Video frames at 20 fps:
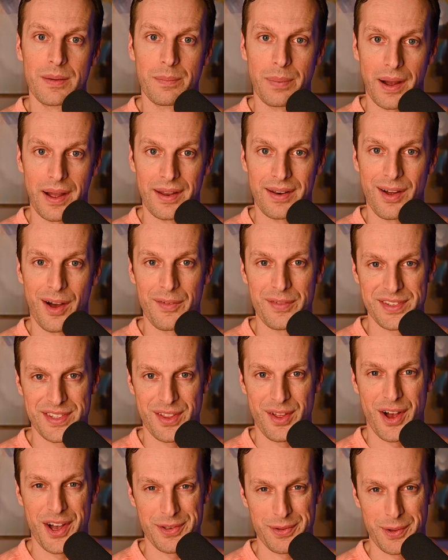but obviously
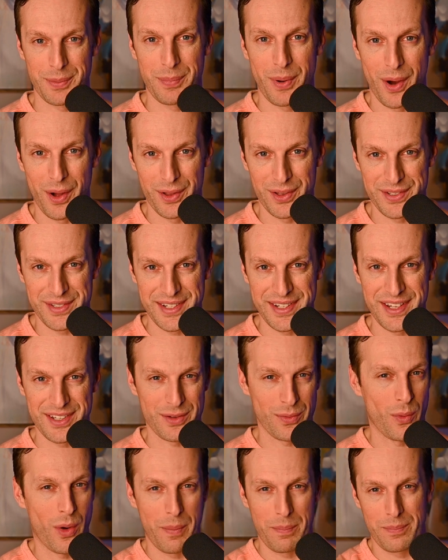the hospital policy
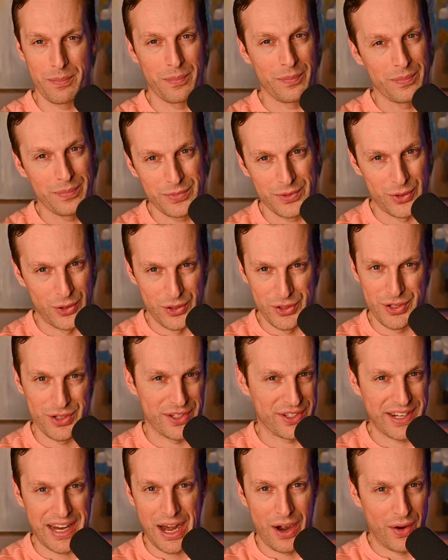doesn't want
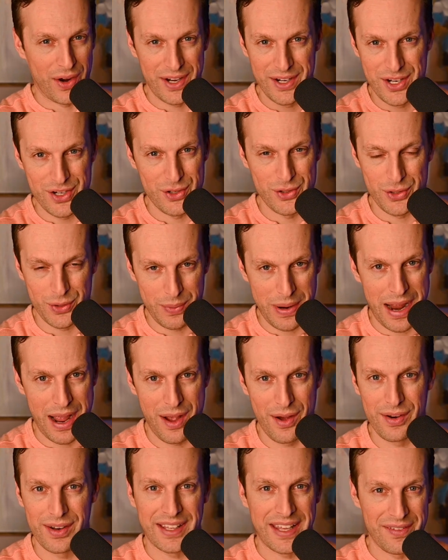surgeons carrying tissues
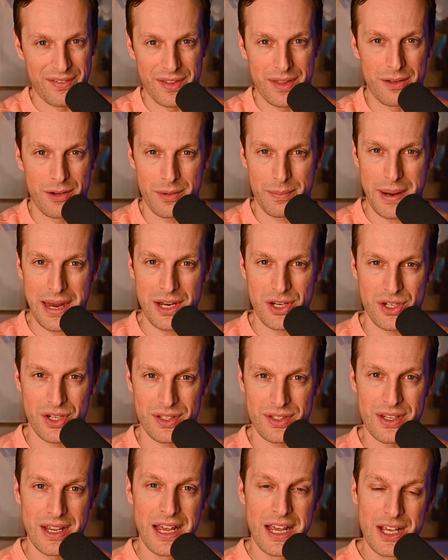around and giving them to
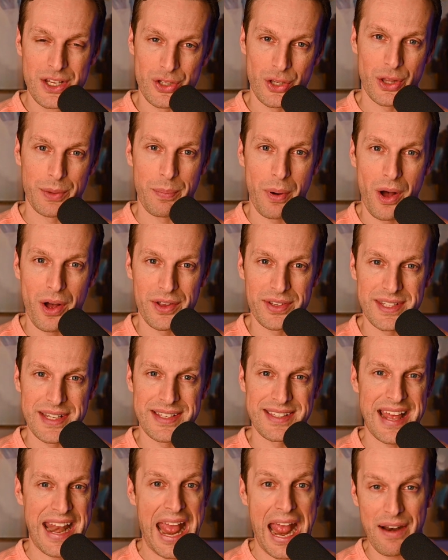patients so the policy
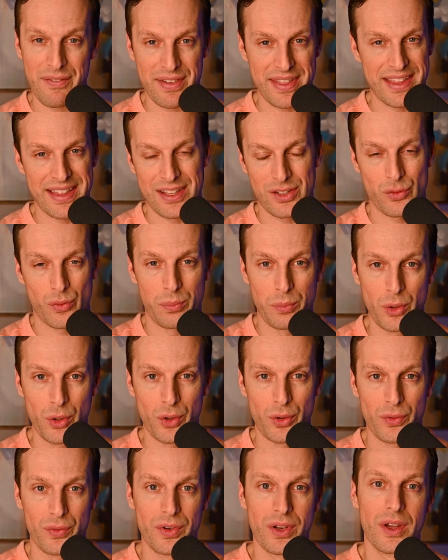is that everything that's
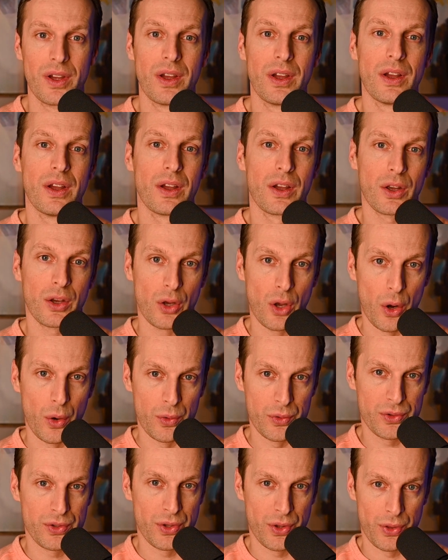removed
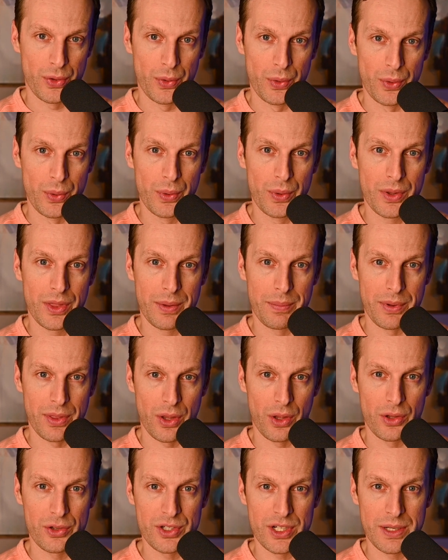goes through the
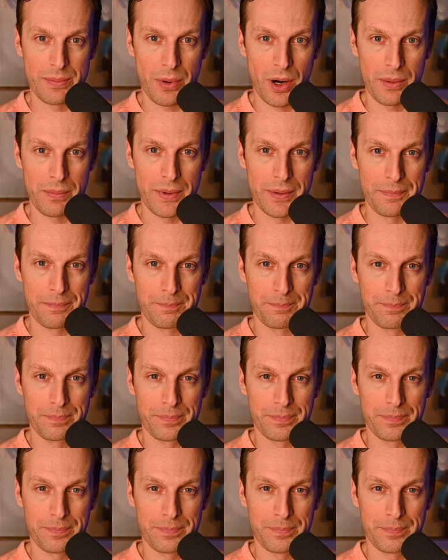pathology department.